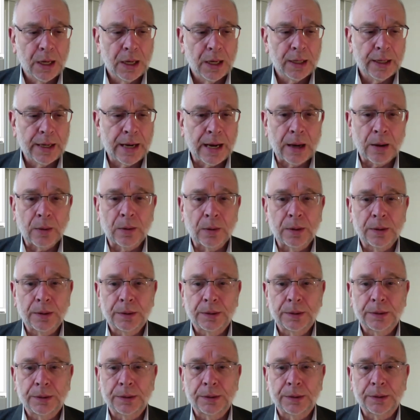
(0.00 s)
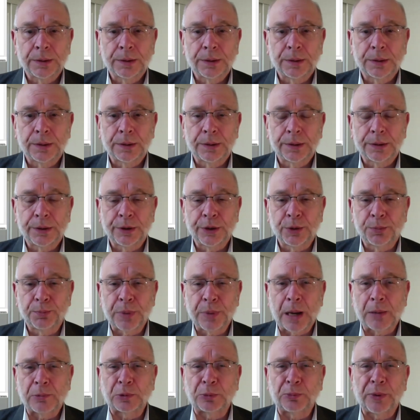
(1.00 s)
Now, you
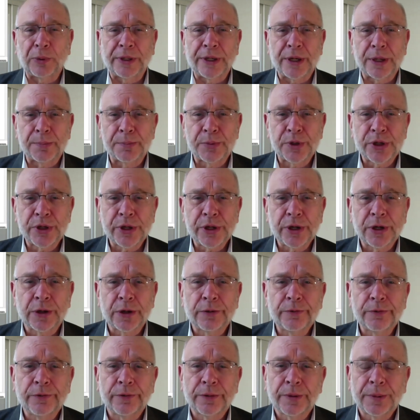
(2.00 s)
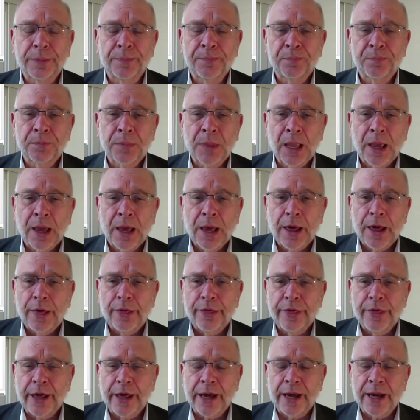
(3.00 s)
probably observe
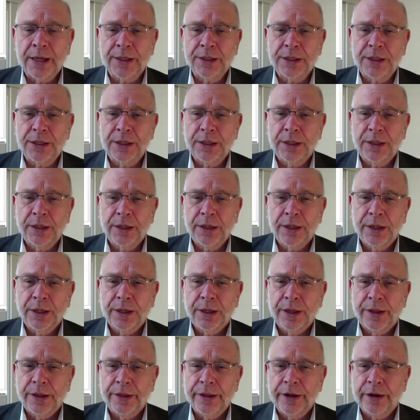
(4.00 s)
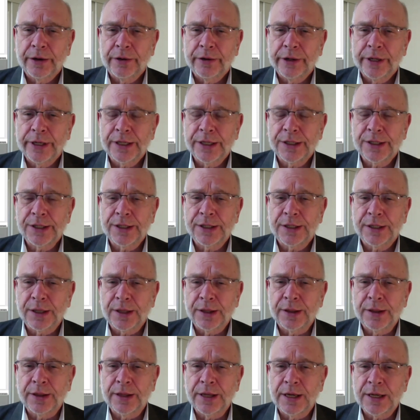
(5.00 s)
that there is
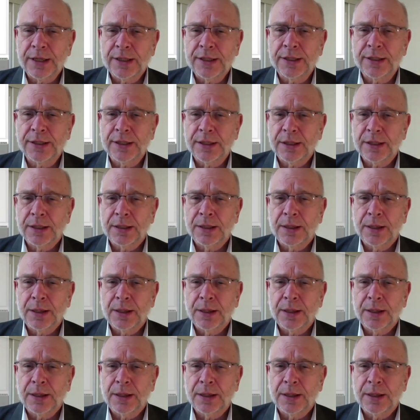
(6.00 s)
this